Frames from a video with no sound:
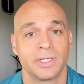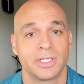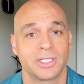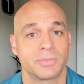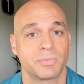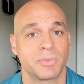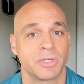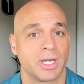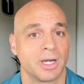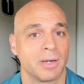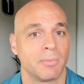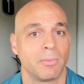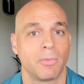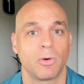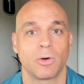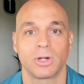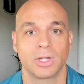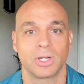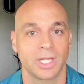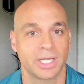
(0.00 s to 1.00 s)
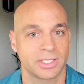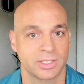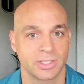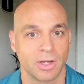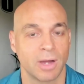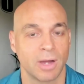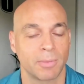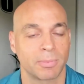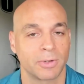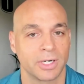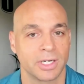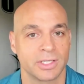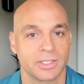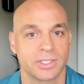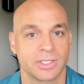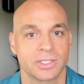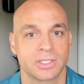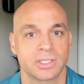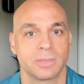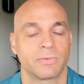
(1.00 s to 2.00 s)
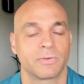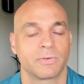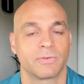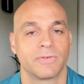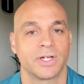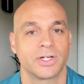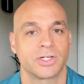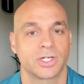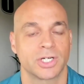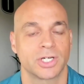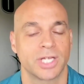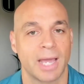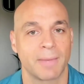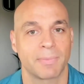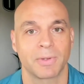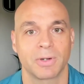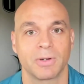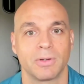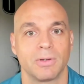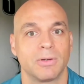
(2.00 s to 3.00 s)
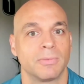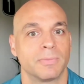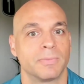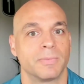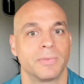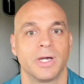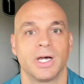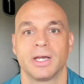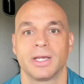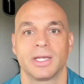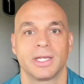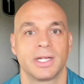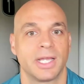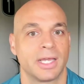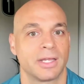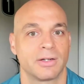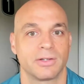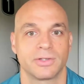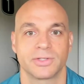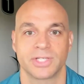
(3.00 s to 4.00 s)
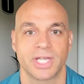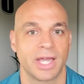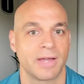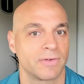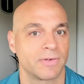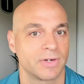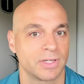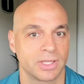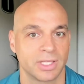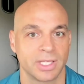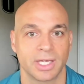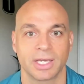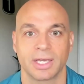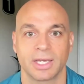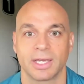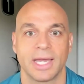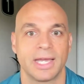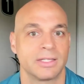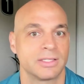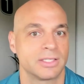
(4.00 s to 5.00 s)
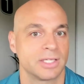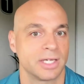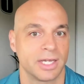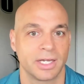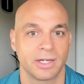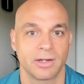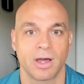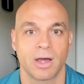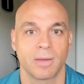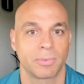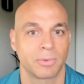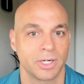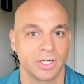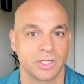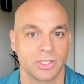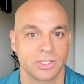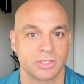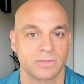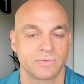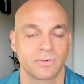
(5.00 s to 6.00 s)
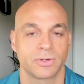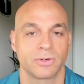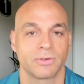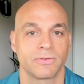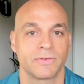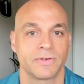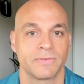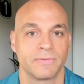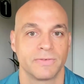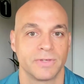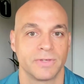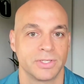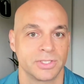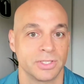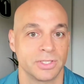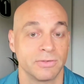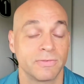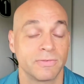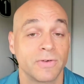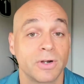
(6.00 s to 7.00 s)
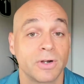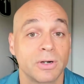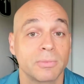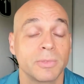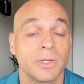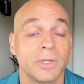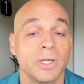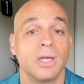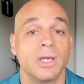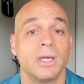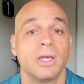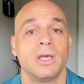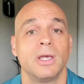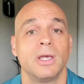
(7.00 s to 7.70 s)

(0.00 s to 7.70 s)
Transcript: It's become more or less the operating system for venture capital. It handles everything, end-to-end operations for your VC firm.